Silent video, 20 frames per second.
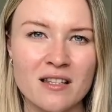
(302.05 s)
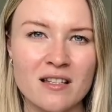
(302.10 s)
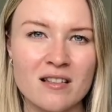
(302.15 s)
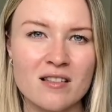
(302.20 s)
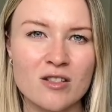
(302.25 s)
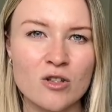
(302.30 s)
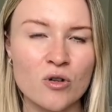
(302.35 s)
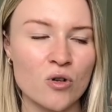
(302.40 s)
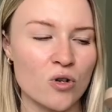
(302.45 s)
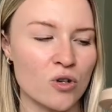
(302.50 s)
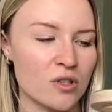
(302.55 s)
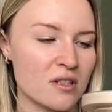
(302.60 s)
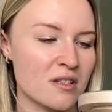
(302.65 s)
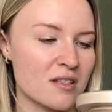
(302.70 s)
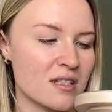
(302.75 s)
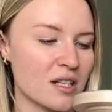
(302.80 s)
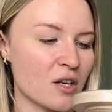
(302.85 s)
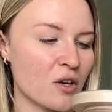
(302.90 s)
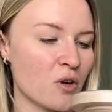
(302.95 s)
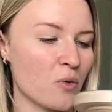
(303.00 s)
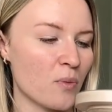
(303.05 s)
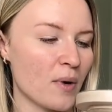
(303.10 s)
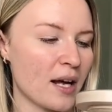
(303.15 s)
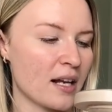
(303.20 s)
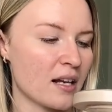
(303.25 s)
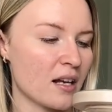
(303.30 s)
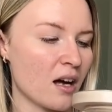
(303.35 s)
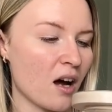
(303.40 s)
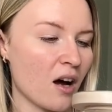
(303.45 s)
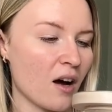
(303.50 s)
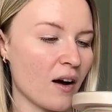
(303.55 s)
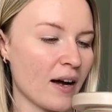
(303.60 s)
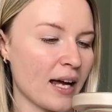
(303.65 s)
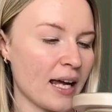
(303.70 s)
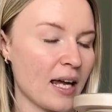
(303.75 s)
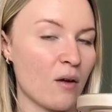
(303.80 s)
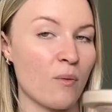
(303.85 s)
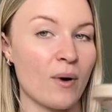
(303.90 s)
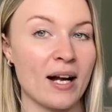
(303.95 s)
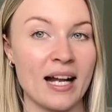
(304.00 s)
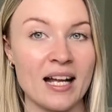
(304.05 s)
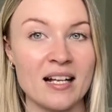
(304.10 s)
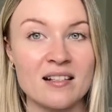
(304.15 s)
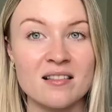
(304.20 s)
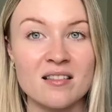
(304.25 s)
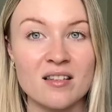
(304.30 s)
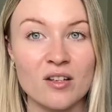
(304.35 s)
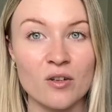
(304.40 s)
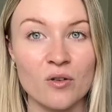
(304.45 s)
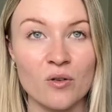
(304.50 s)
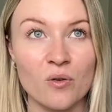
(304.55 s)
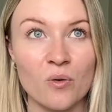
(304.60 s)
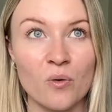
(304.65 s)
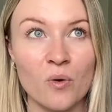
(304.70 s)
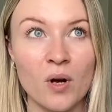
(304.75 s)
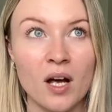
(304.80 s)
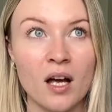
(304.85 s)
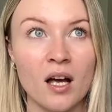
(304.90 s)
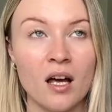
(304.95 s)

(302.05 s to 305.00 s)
the store still when I went into,